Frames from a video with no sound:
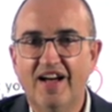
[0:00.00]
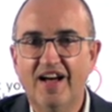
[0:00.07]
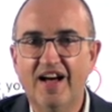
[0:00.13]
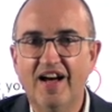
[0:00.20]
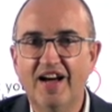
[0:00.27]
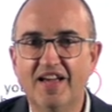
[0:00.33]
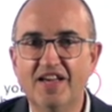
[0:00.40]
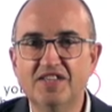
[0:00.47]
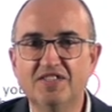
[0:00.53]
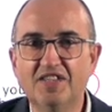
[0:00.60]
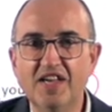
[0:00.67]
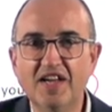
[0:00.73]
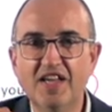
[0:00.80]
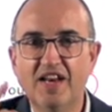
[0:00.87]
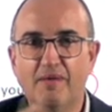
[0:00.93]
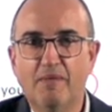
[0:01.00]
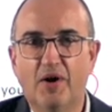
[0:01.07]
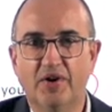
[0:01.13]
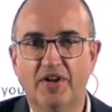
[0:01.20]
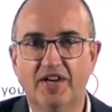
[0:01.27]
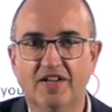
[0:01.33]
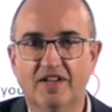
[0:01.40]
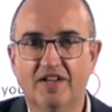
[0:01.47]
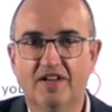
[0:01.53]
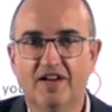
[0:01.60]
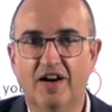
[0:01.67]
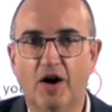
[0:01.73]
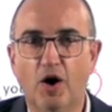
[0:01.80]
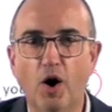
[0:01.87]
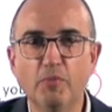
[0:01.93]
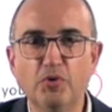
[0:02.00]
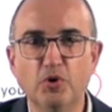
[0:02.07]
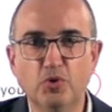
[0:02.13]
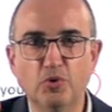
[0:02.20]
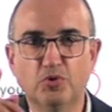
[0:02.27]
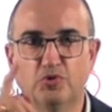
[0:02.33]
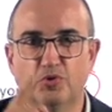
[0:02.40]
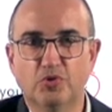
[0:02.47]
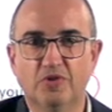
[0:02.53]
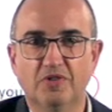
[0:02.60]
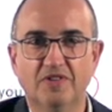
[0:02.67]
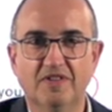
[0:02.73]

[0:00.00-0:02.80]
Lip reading: and he's thinking about it. I hope you do too.